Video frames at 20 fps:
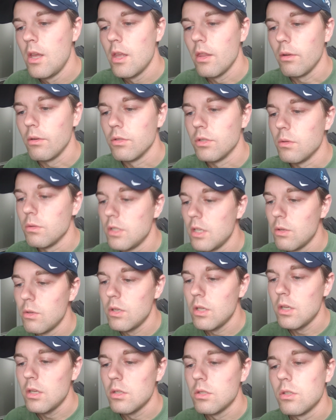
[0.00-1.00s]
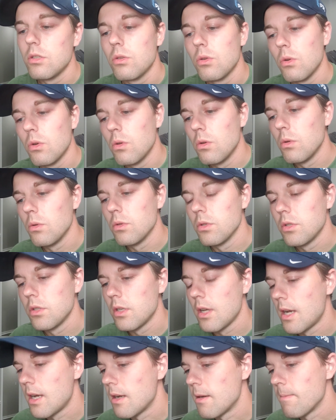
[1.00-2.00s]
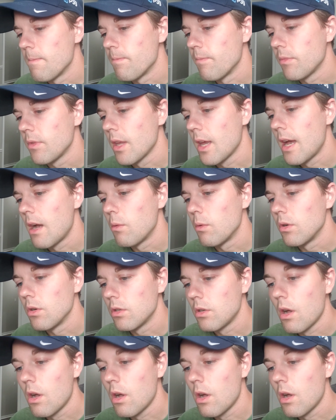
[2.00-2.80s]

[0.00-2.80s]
There's utilities, tools, our